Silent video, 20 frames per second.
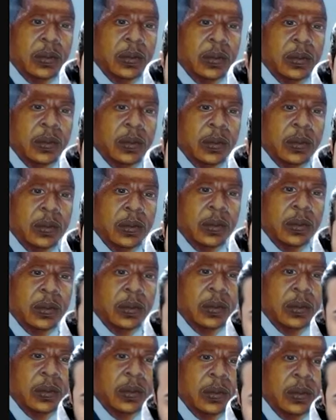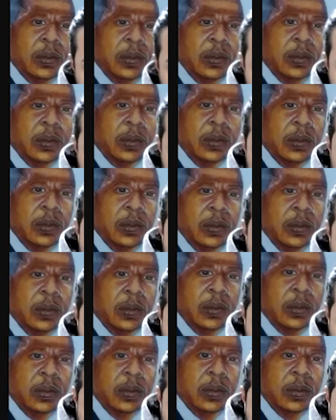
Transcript: (silent)